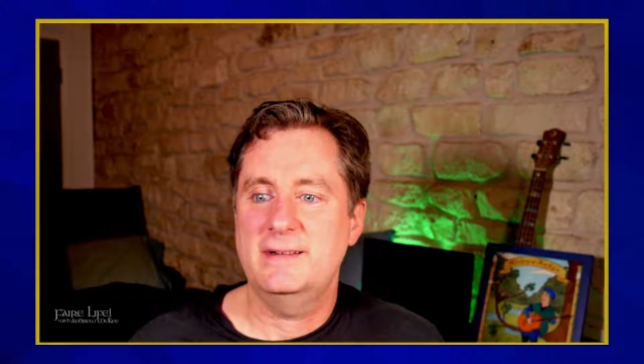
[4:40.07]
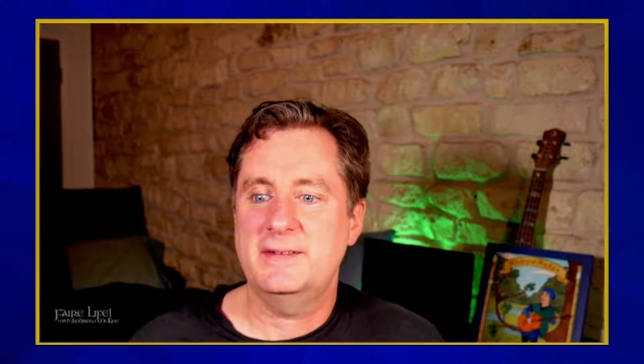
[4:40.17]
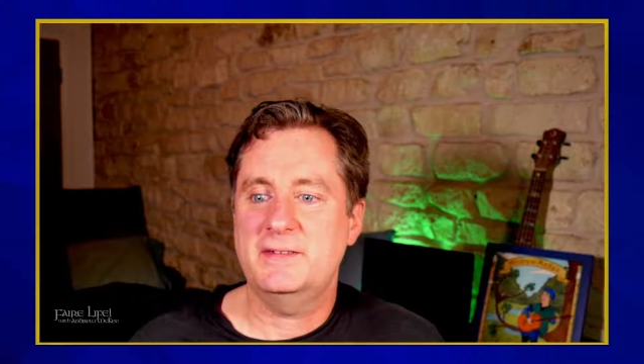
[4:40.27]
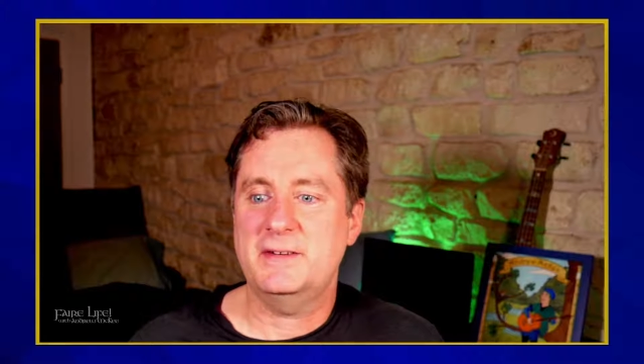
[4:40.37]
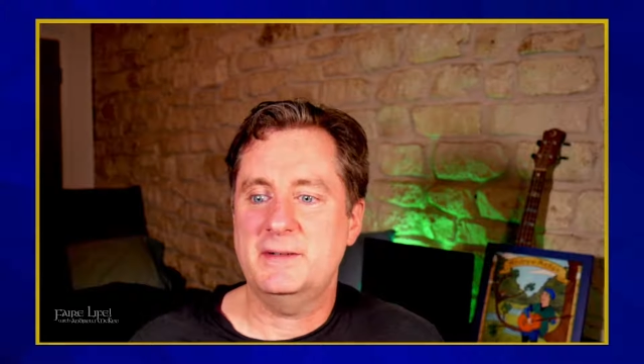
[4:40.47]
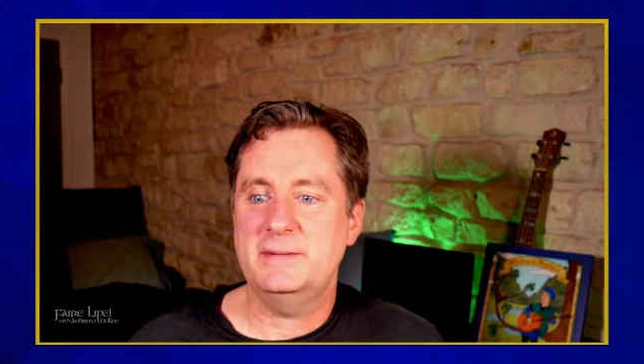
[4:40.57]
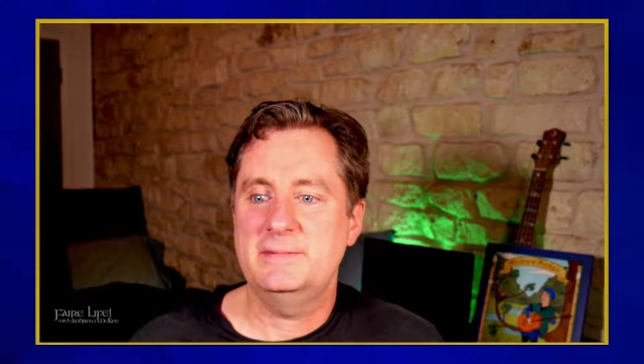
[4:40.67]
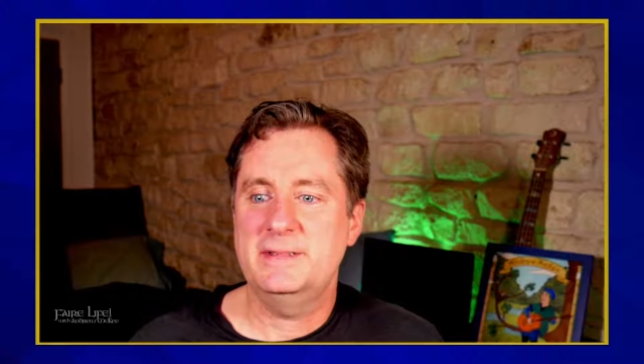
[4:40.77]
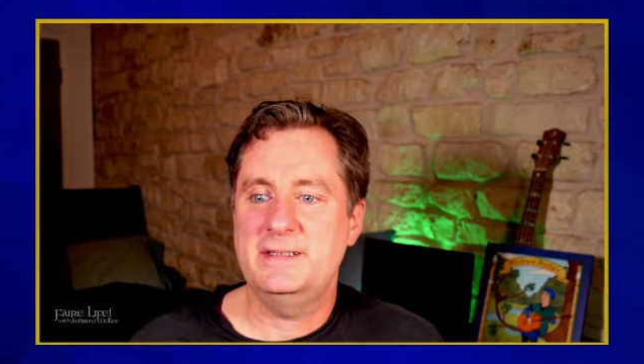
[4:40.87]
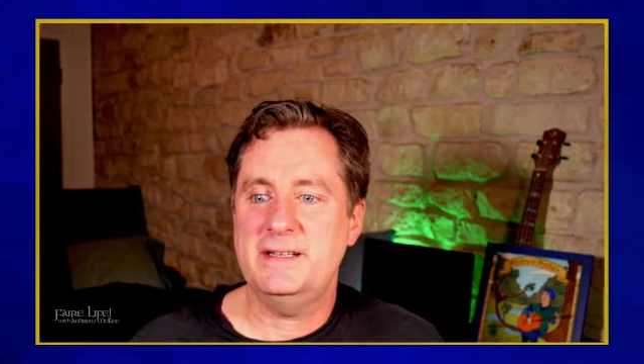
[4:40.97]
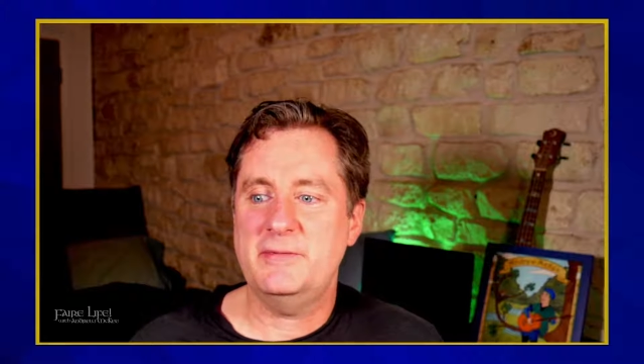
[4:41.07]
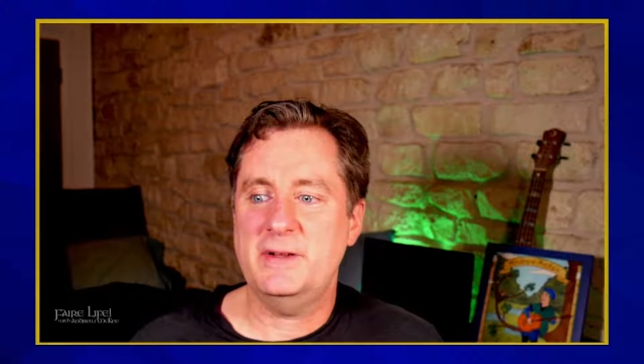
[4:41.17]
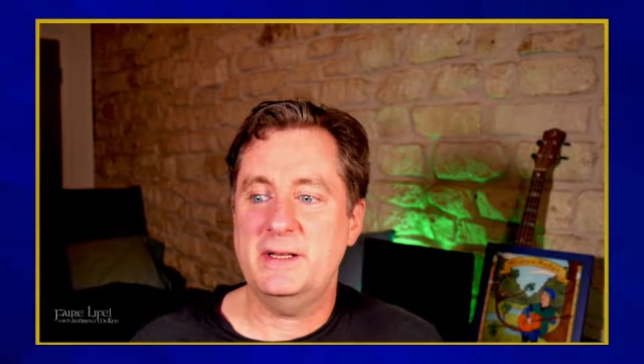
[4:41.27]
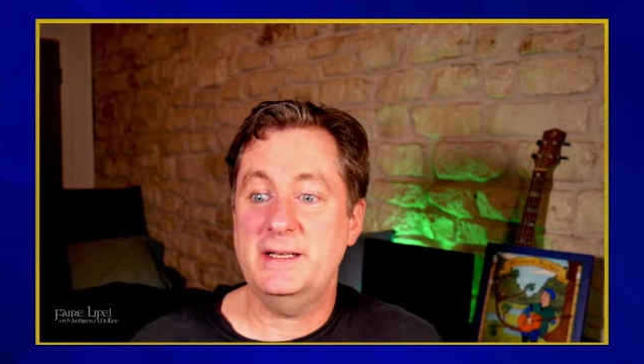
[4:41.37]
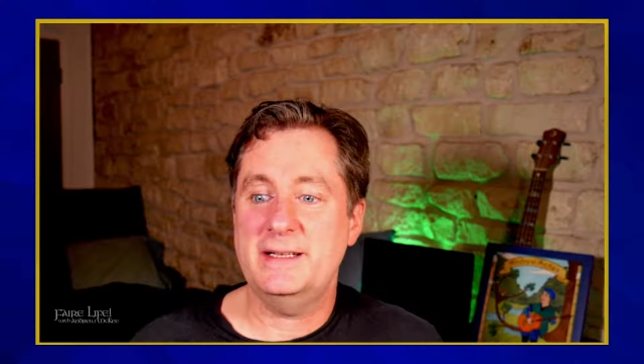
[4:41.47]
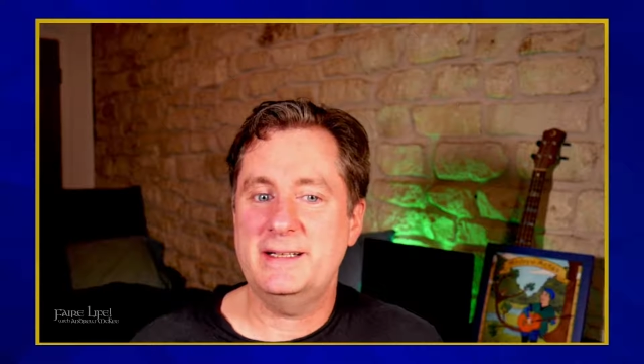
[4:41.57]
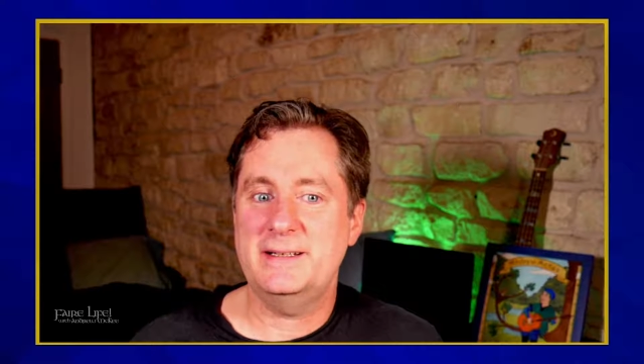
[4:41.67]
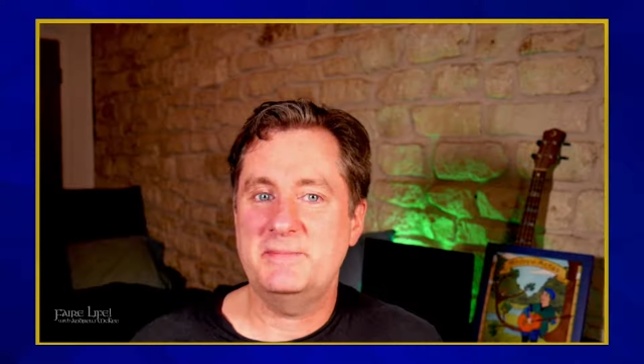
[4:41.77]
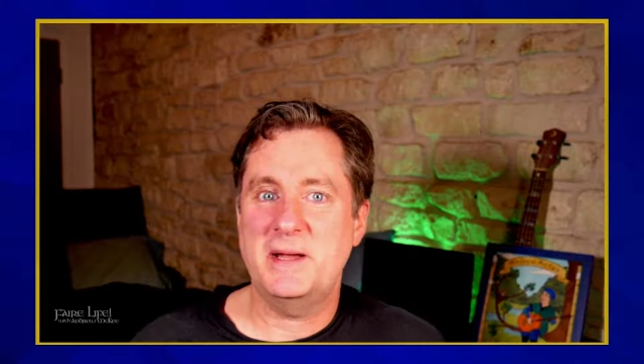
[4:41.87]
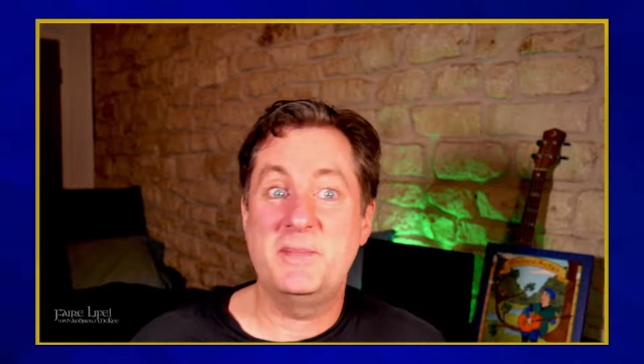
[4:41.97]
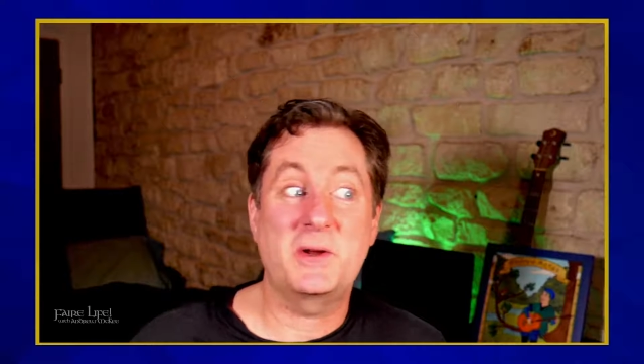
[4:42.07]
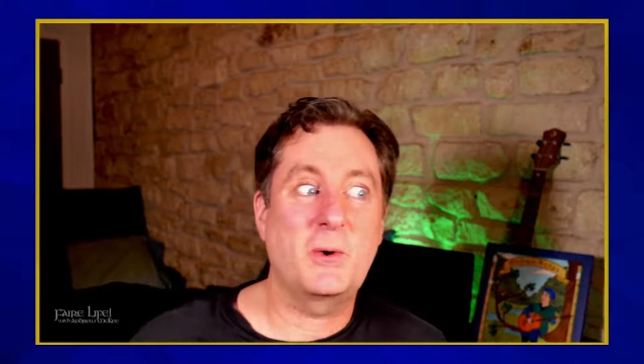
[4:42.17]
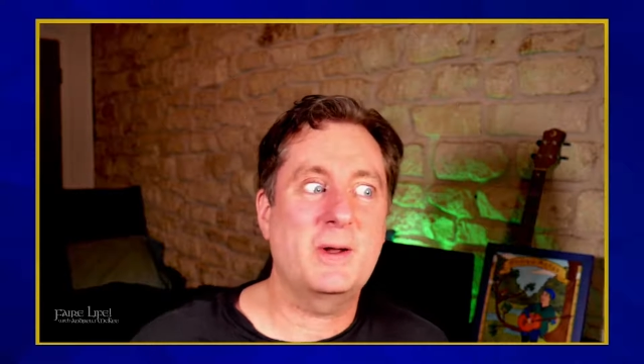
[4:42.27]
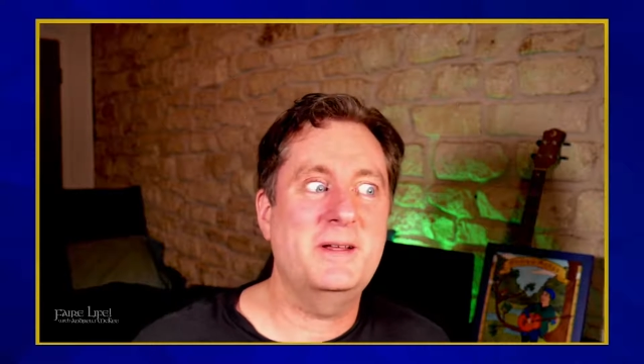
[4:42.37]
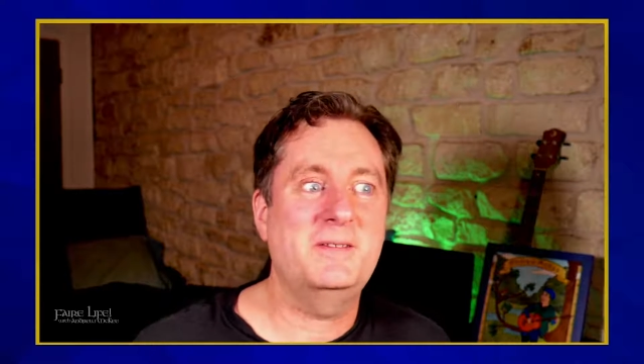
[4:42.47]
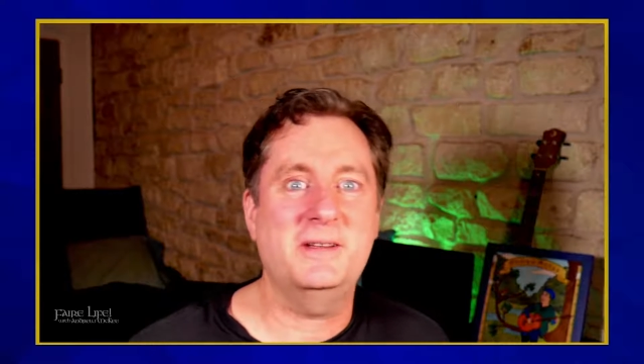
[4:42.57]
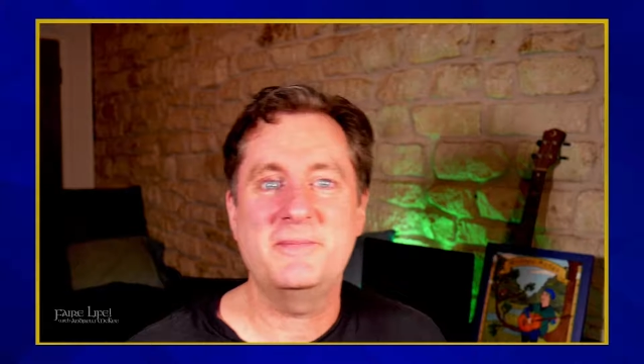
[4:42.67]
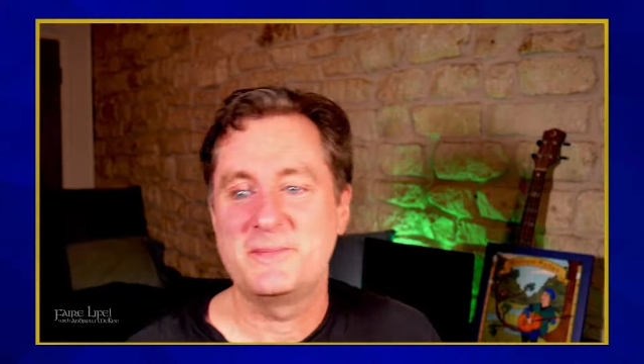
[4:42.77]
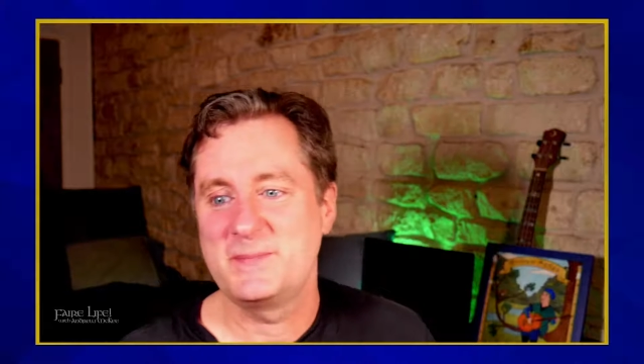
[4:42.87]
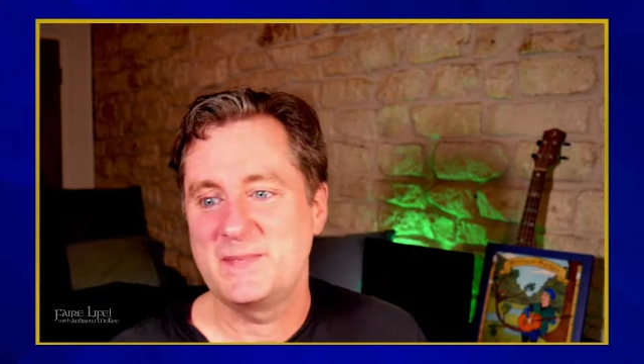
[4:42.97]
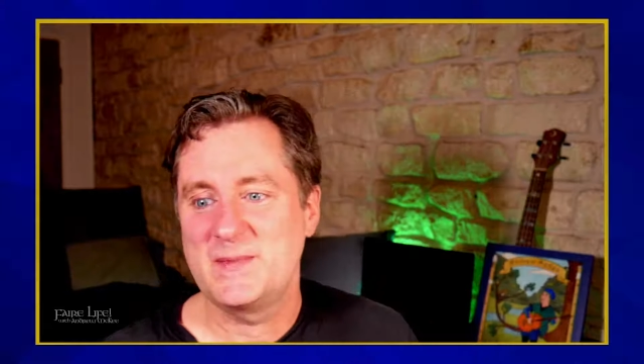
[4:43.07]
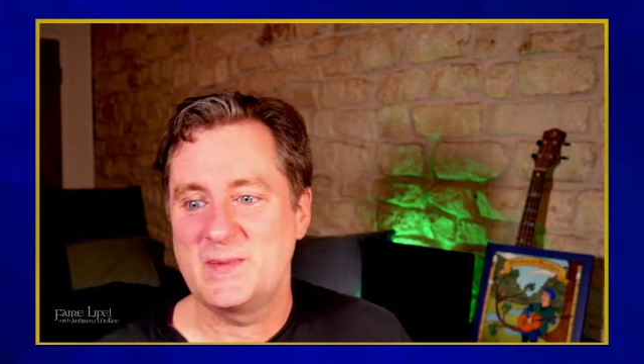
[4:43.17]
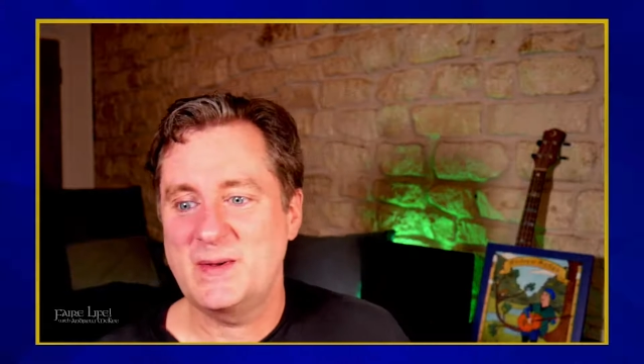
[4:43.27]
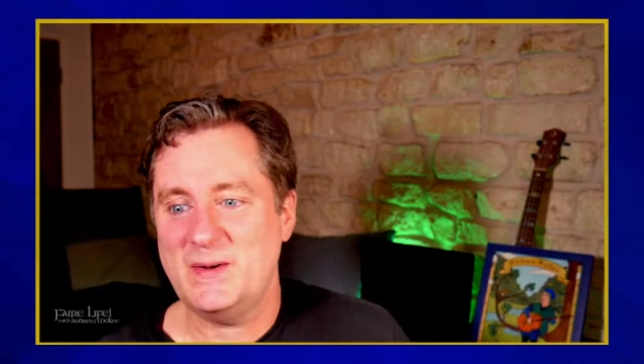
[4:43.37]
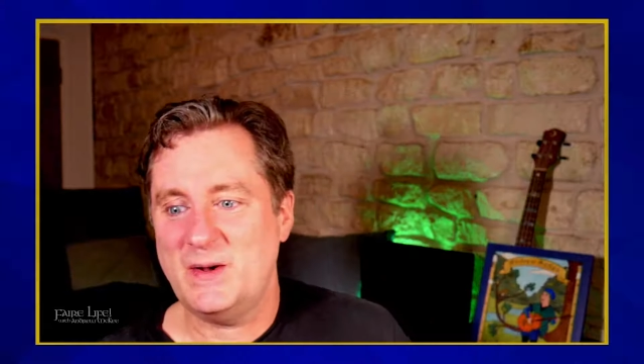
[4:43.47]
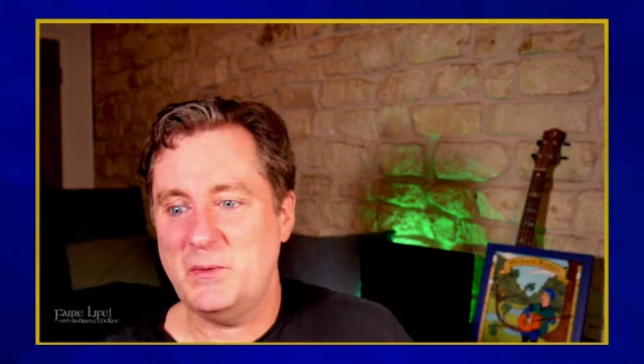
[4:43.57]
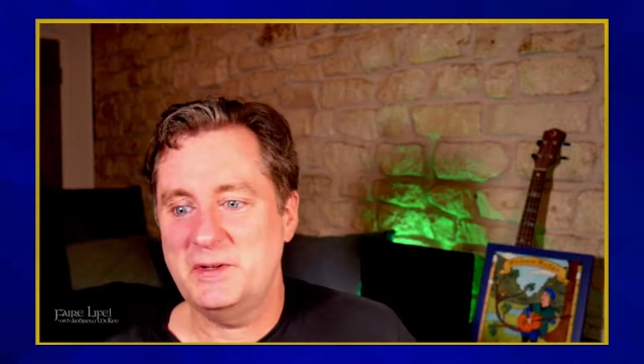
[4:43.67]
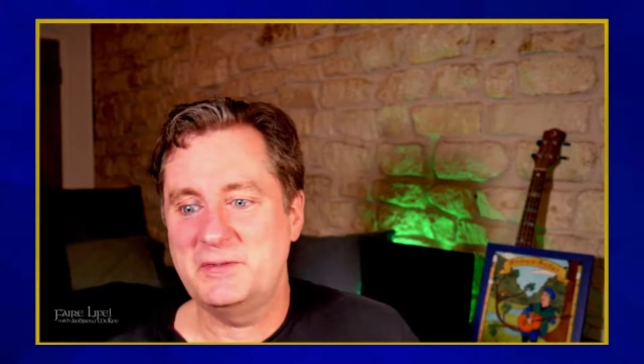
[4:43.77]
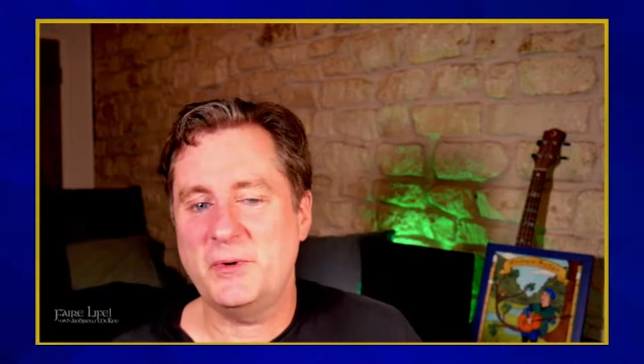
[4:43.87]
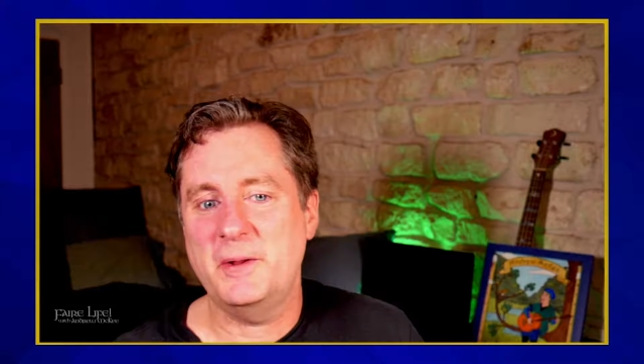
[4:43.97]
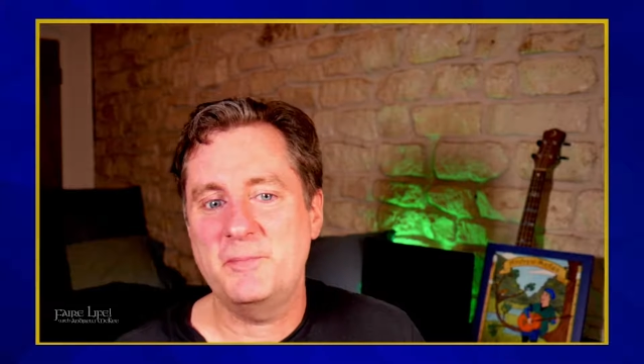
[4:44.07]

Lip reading: So definitely a bit crazy. Always fun.